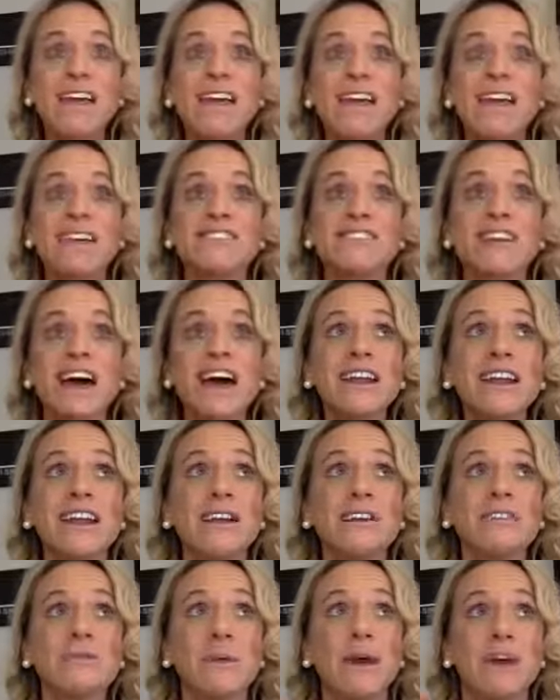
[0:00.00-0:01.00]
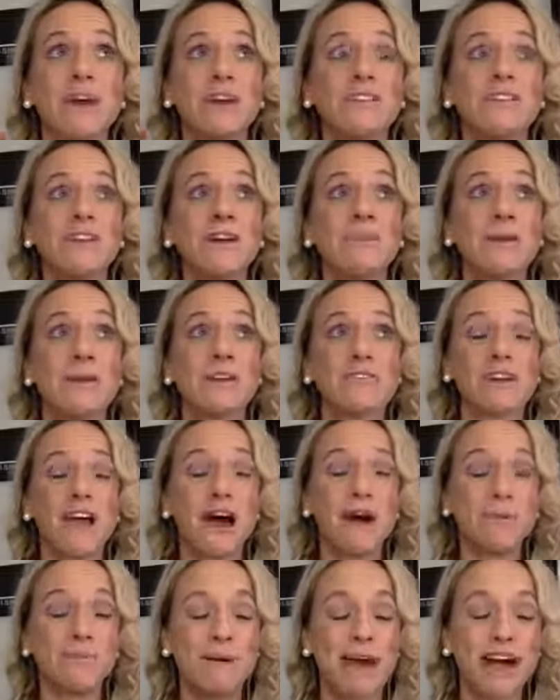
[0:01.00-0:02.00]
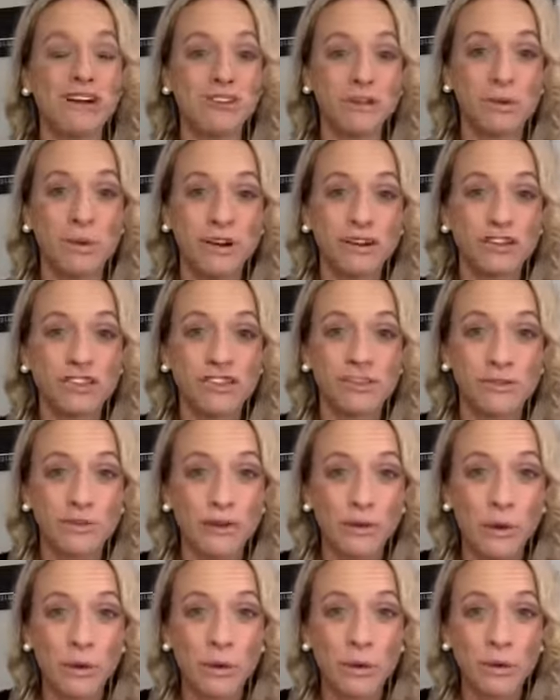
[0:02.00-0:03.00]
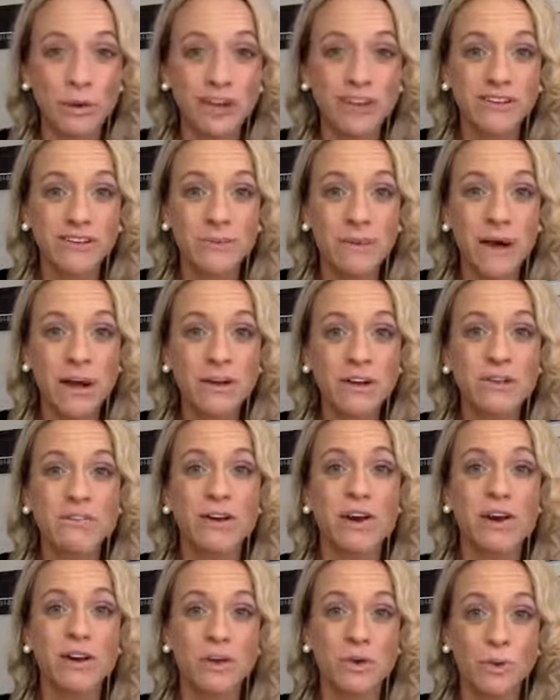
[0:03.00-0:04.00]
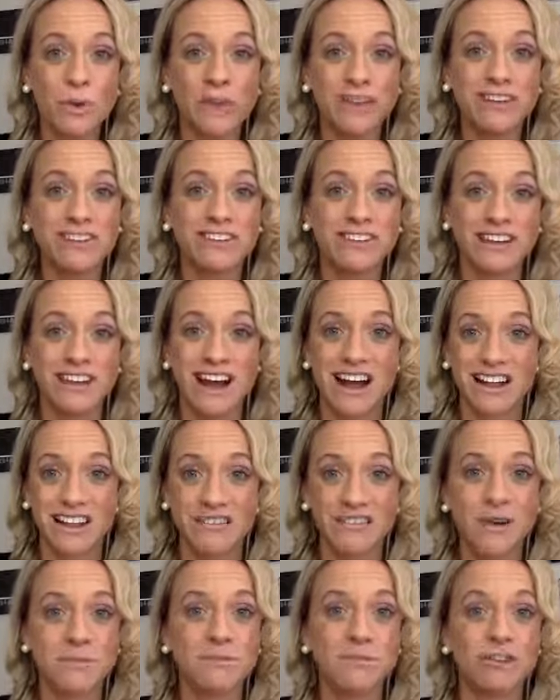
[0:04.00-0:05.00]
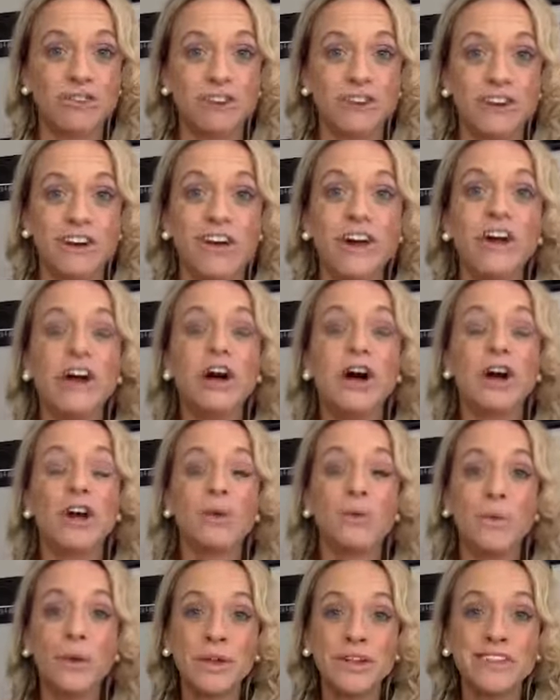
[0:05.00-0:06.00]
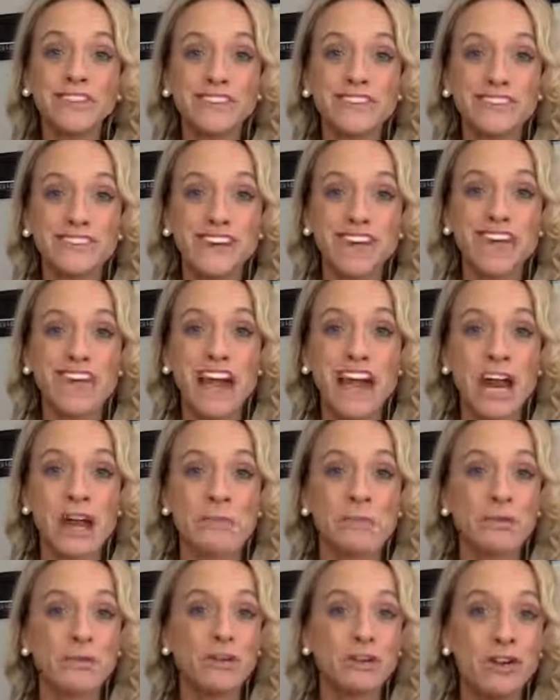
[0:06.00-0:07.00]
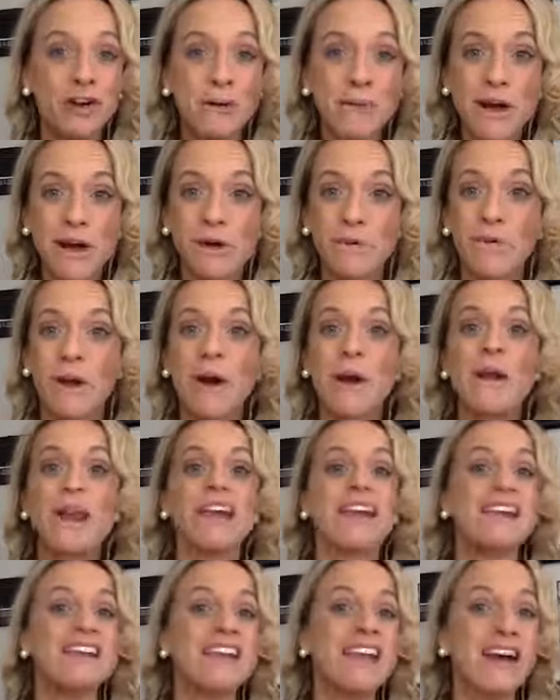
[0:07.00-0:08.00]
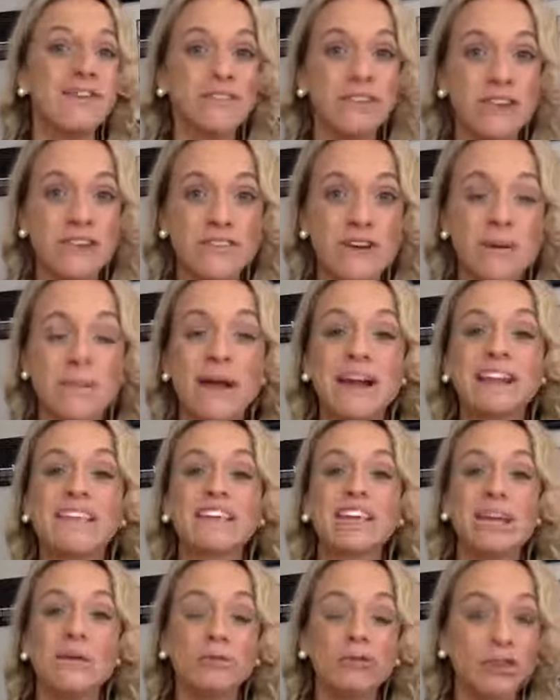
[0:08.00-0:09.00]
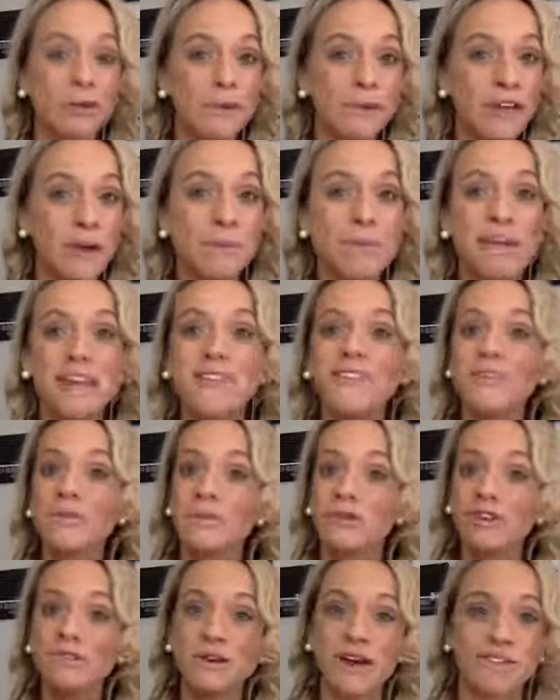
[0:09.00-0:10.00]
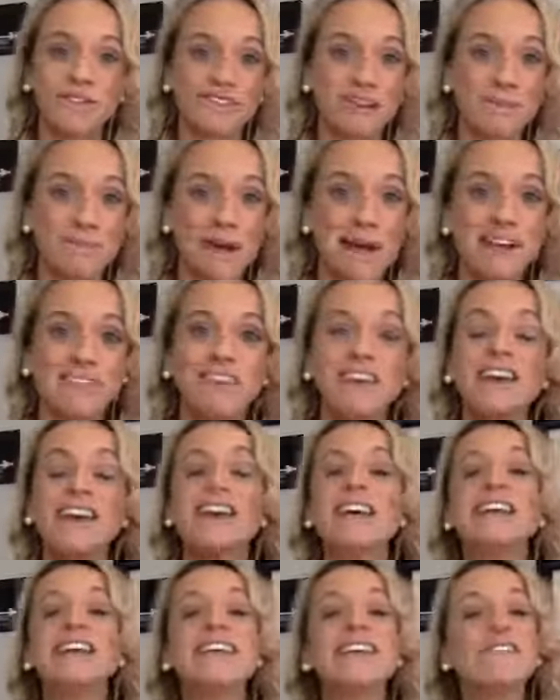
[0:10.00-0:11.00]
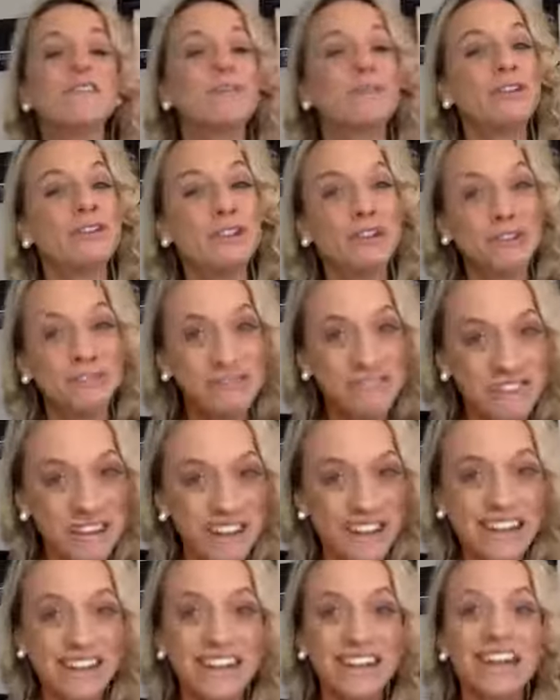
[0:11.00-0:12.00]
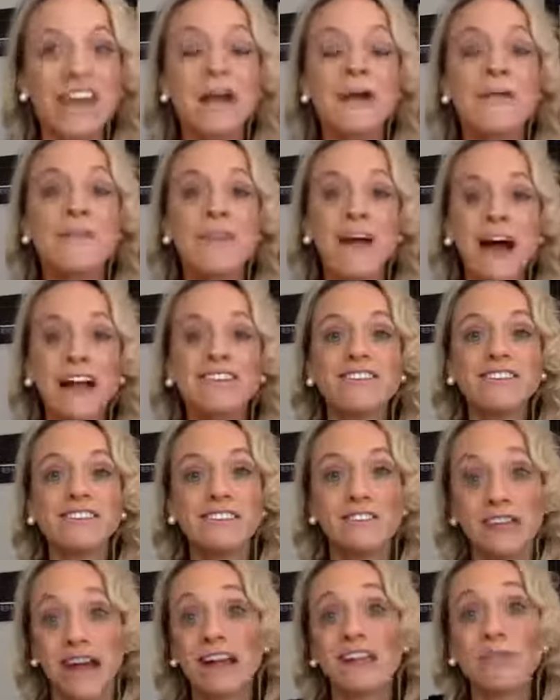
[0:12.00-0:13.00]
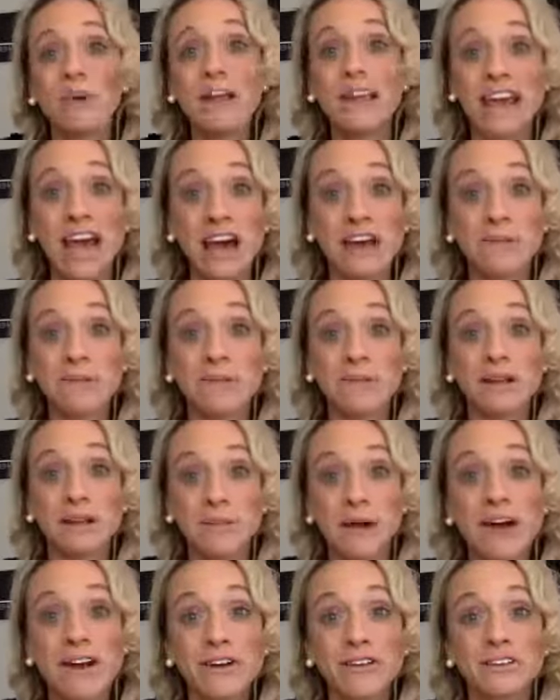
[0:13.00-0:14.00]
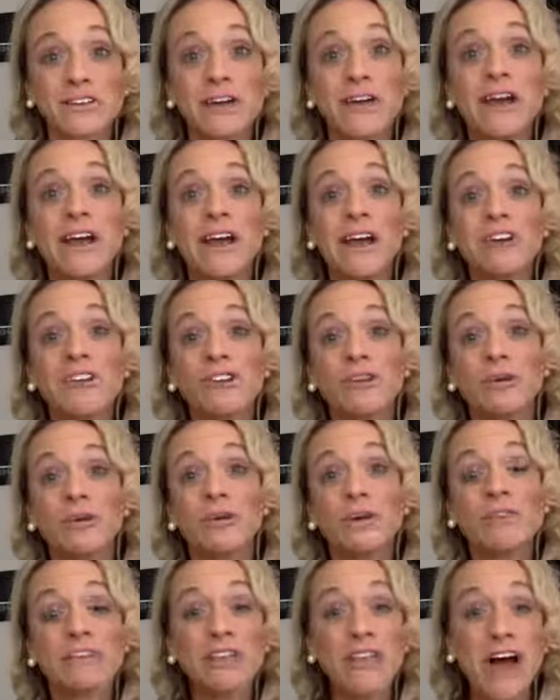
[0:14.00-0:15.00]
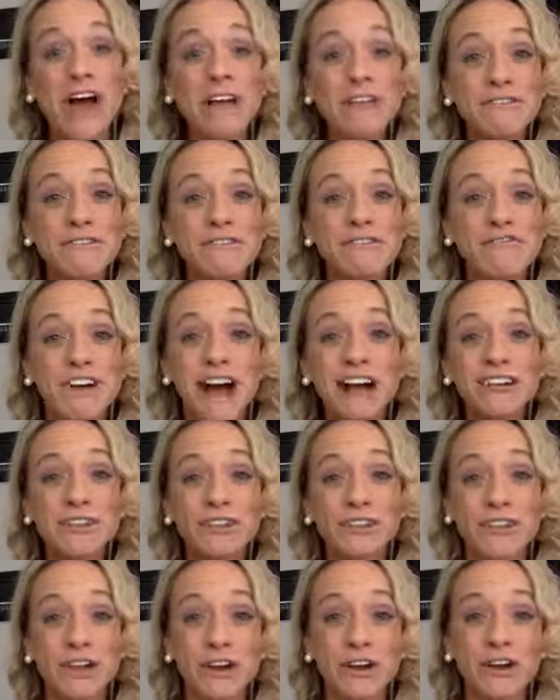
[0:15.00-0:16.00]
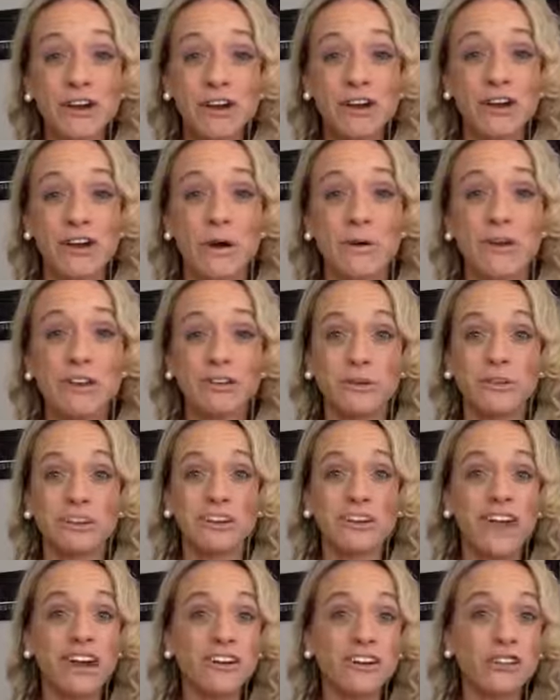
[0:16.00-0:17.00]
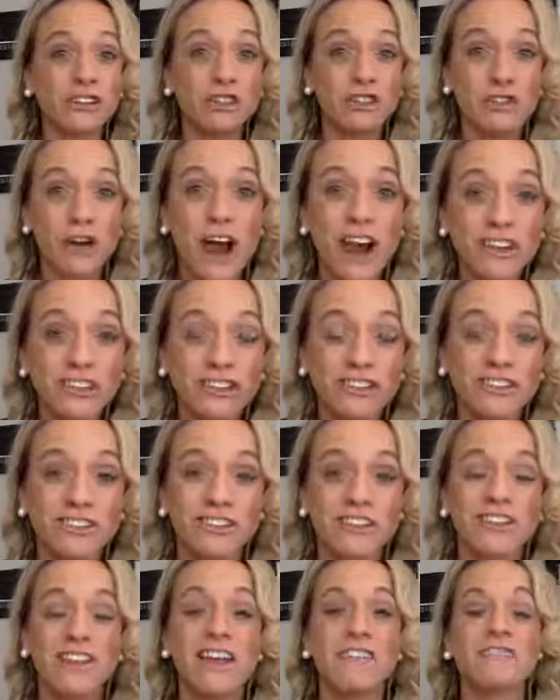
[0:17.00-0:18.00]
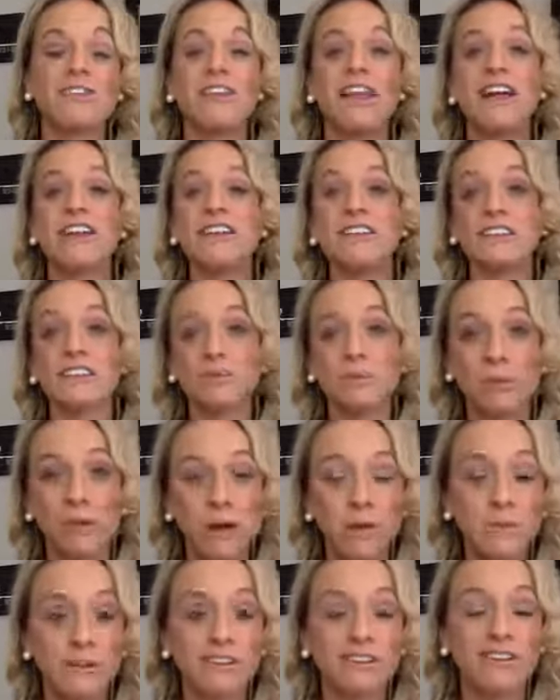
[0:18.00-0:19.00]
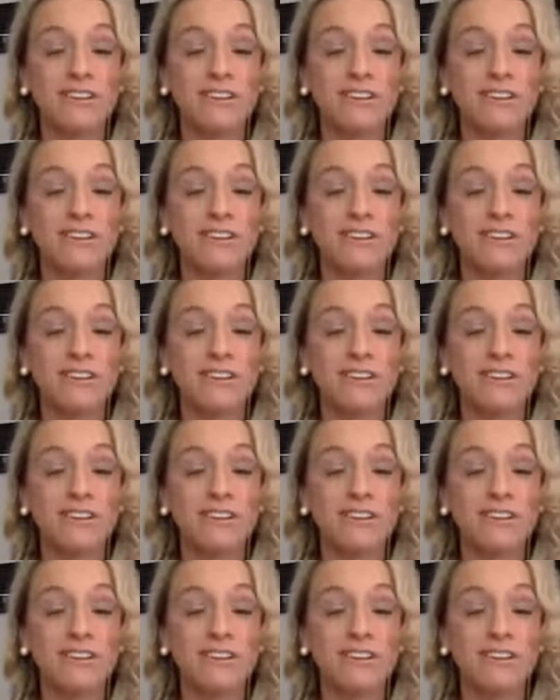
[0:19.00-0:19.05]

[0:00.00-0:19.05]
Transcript: it's not a matter of how bad you want to achieve your goal. It's a matter of, are you willing to not give up this year? Are you willing to stay accountable no matter what and never give up and keep showing up even when you have setbacks, even when you don't feel like it? That's why accountability matters. And so we have a lot of factors that are going to go into us, a lot of distractions in life, a lot of disappointments, a